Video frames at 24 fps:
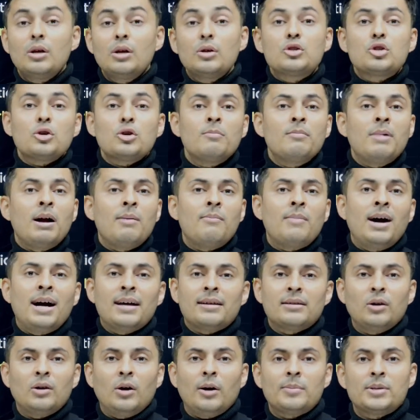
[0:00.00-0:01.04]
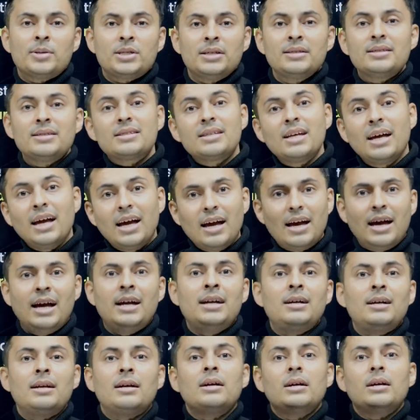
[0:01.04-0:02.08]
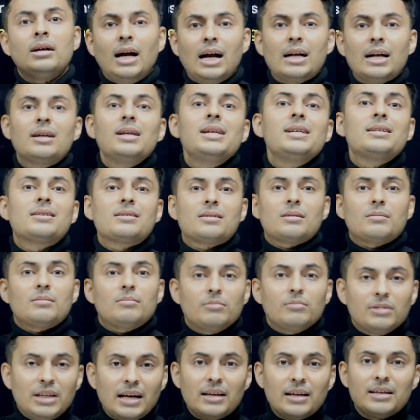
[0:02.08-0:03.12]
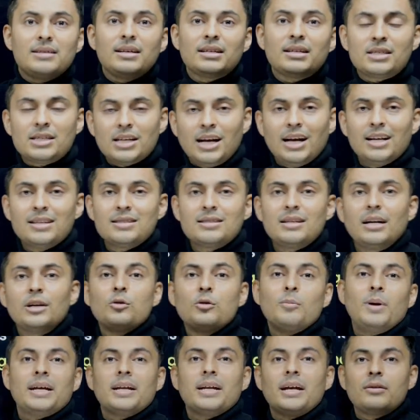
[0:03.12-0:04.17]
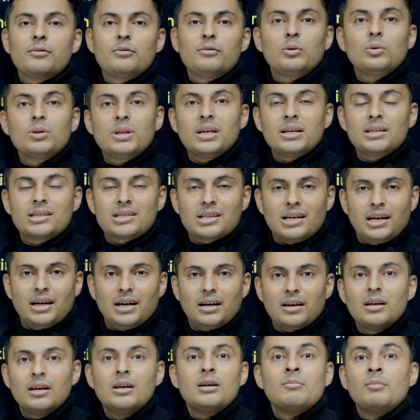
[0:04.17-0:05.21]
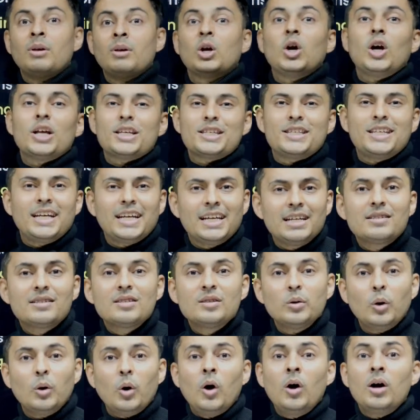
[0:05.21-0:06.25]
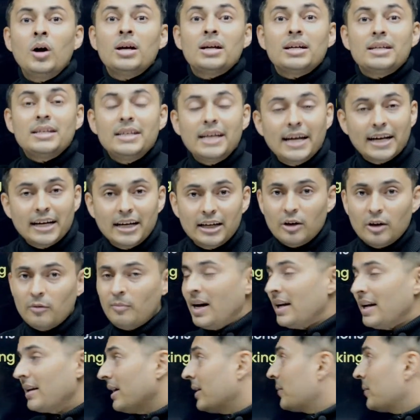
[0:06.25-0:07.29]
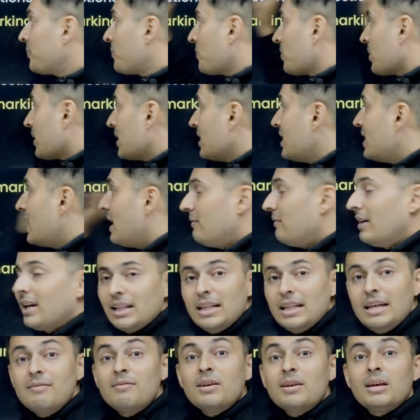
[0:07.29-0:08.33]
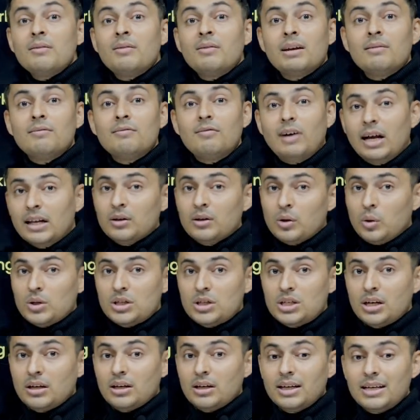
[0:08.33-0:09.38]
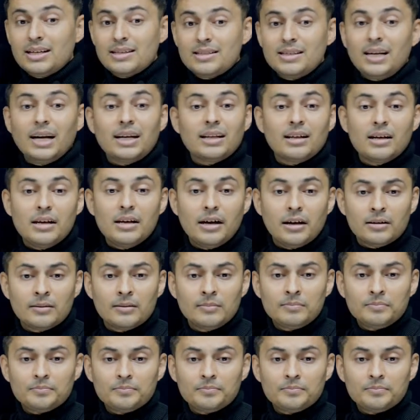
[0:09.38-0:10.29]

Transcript: Chumma mark the options and at least there is a chance that you might get few things correct because there is no negative marking. Never leave even one question. Is that clear?